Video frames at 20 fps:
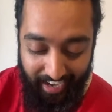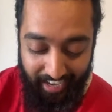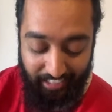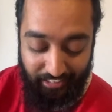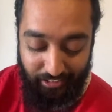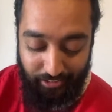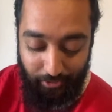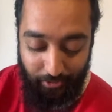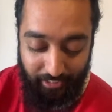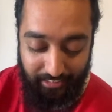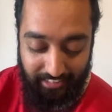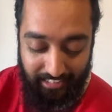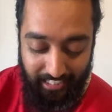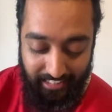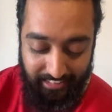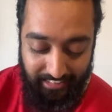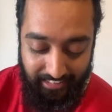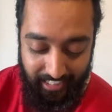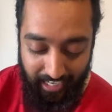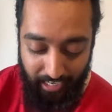As soon as
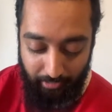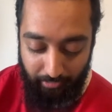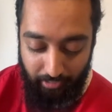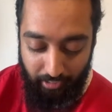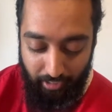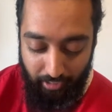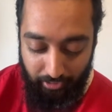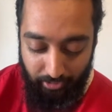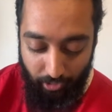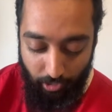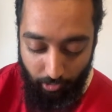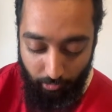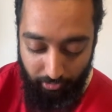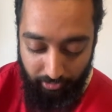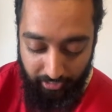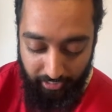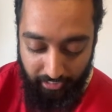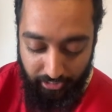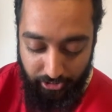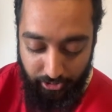that is down, the
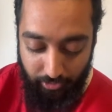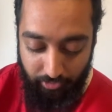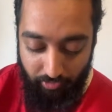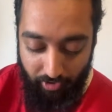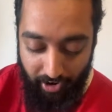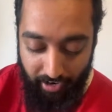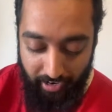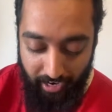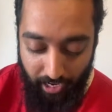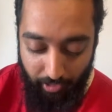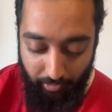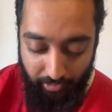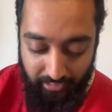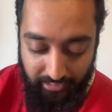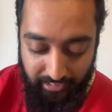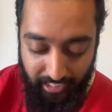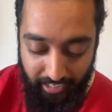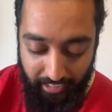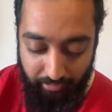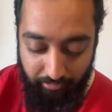only issue right now
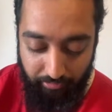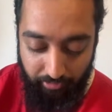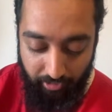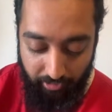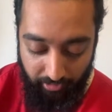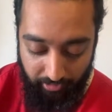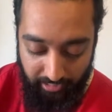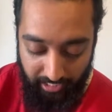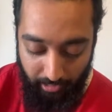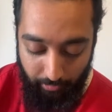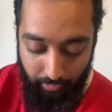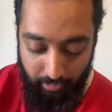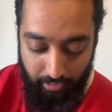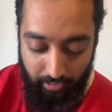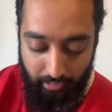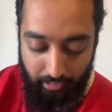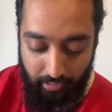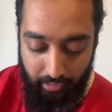is that Inferno Tower.